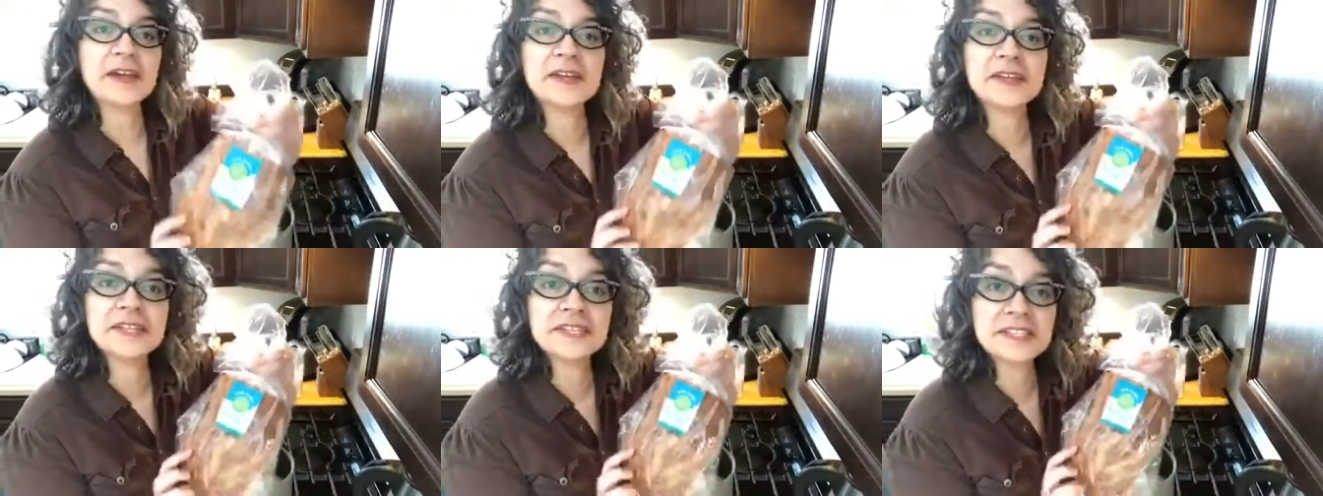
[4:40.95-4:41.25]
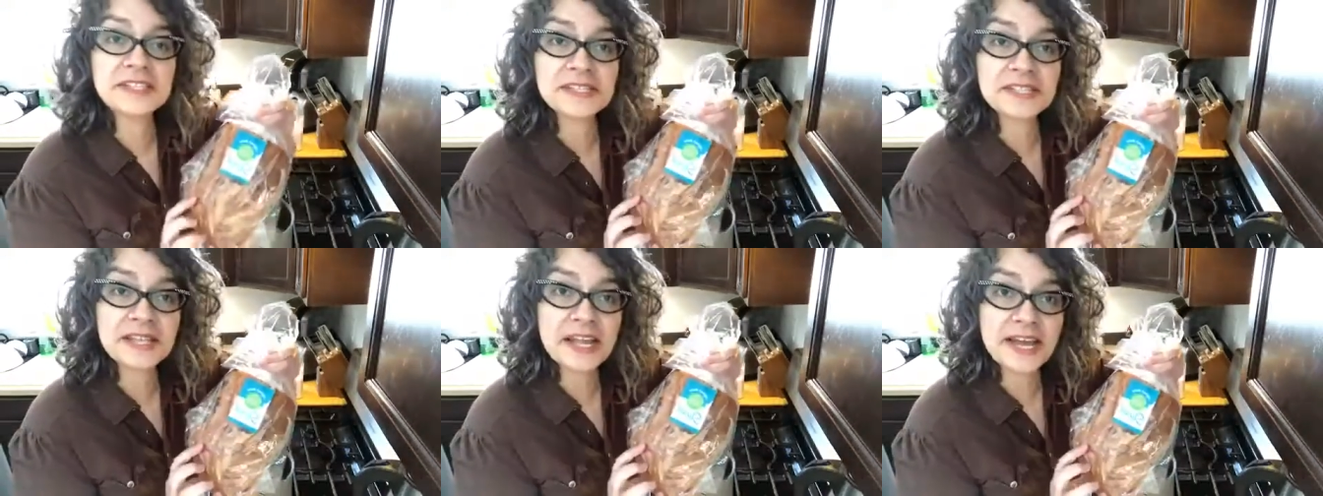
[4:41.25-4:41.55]

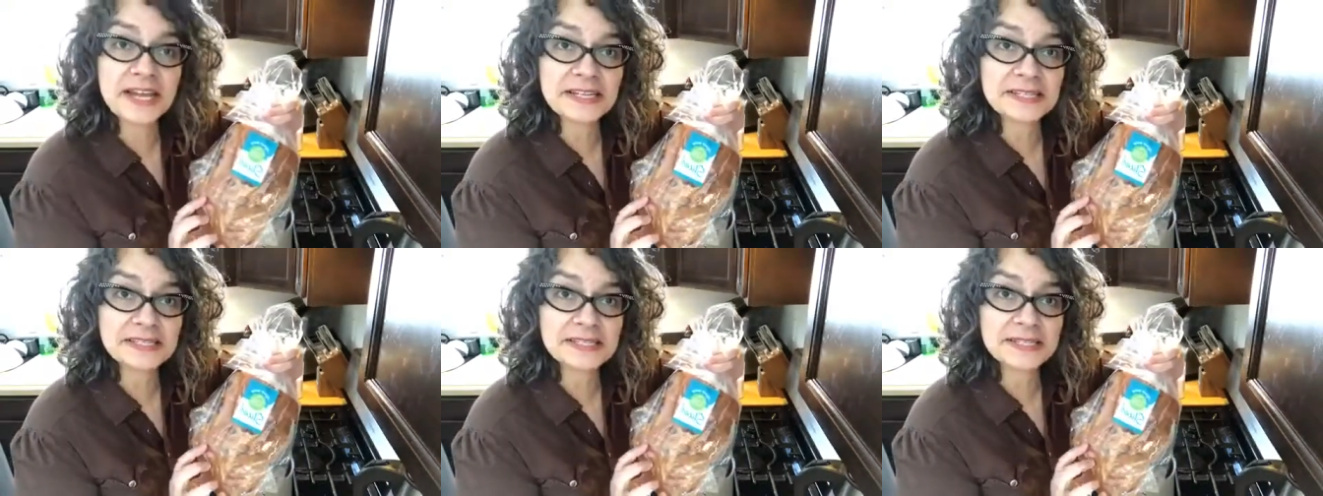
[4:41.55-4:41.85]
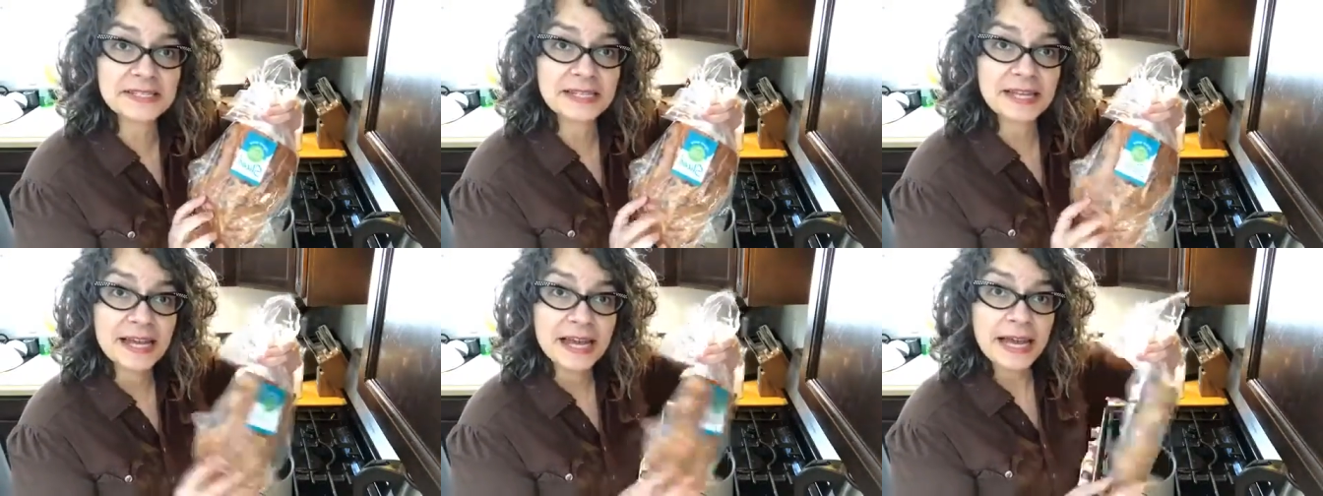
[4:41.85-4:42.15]

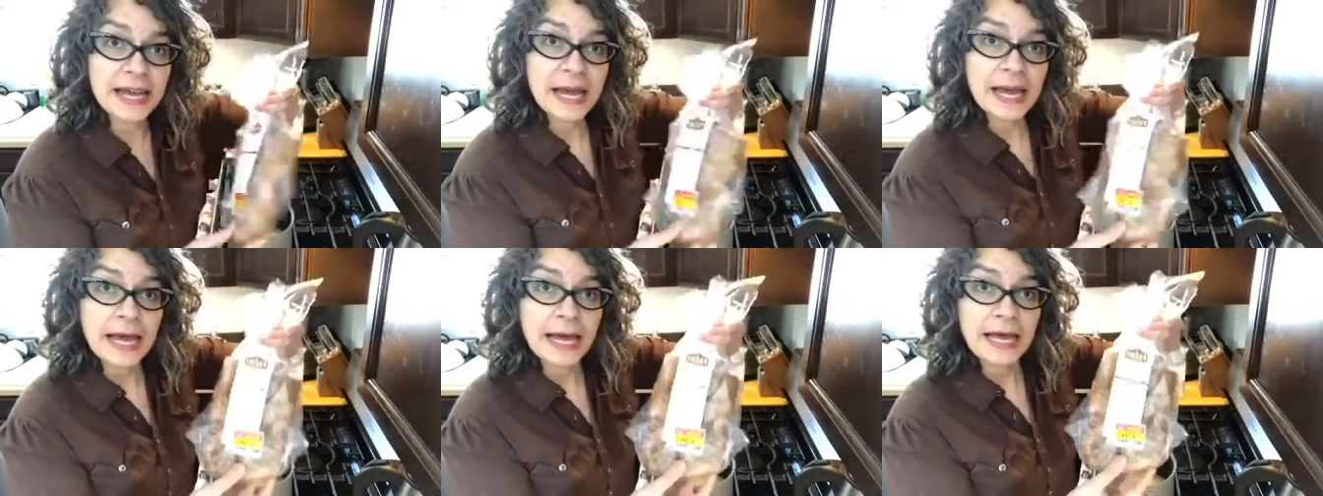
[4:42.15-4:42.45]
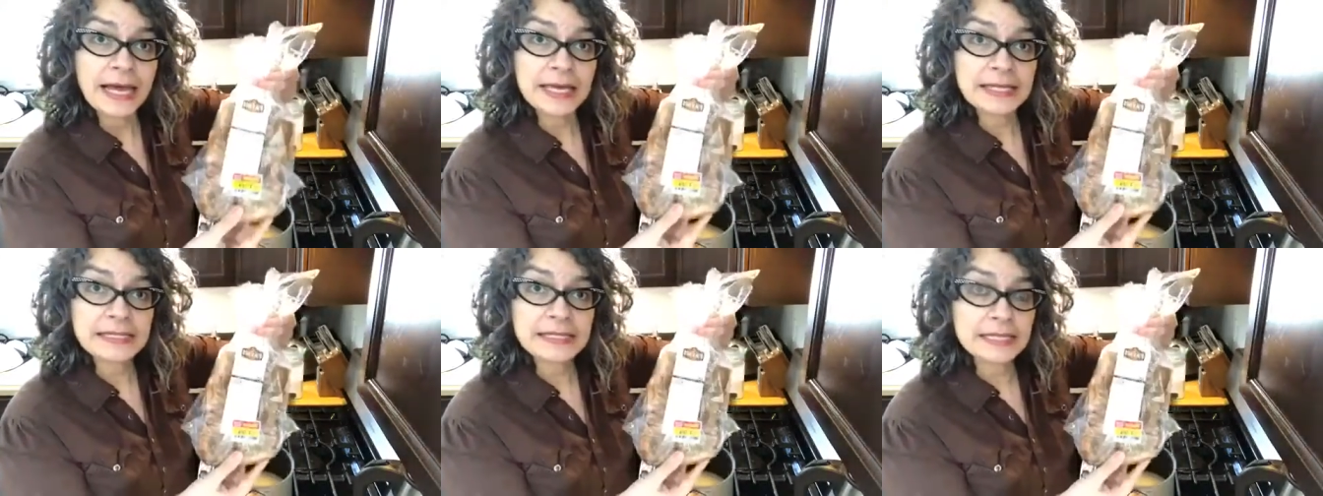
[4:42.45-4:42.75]
sliced.
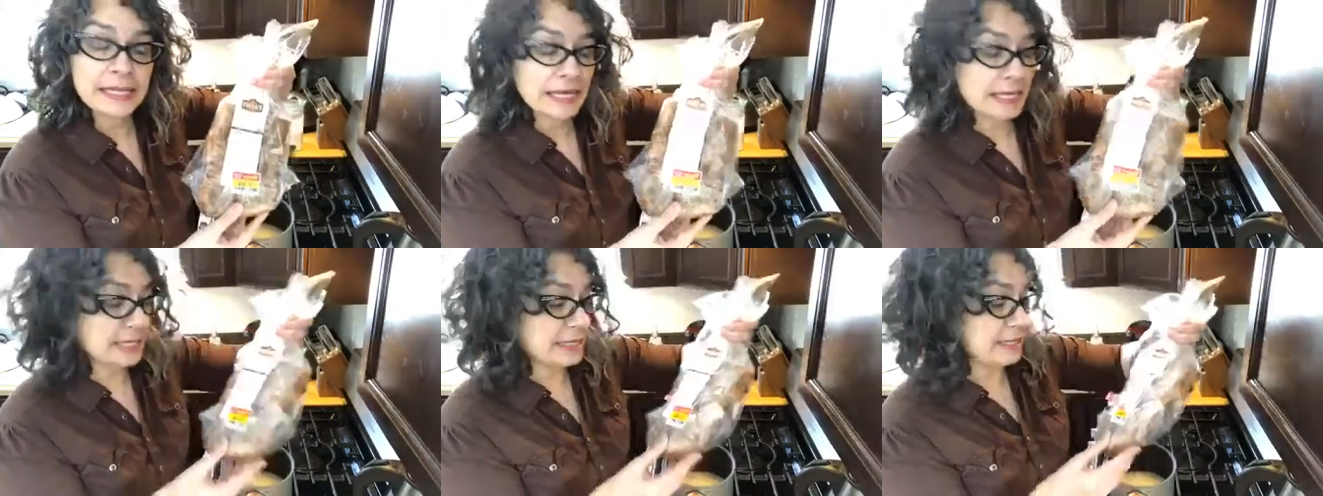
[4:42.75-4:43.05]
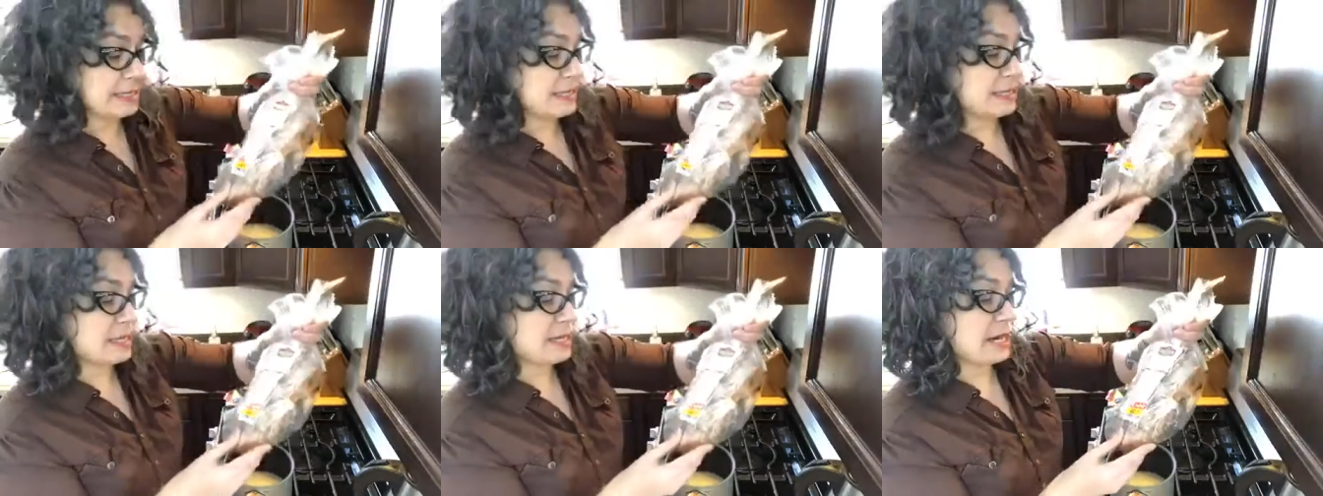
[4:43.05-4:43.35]
It's in
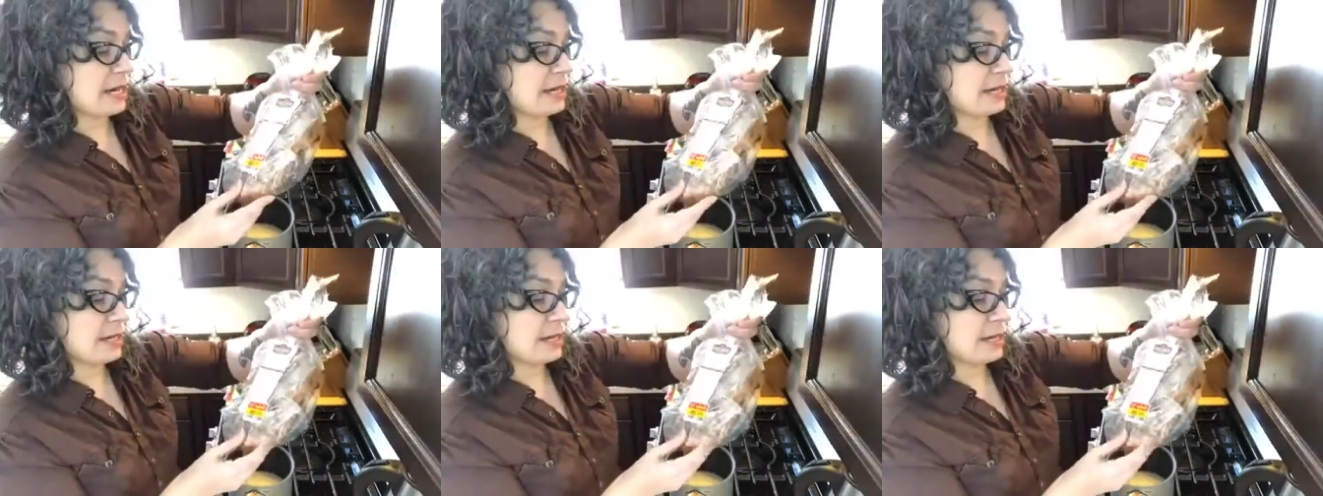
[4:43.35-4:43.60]
the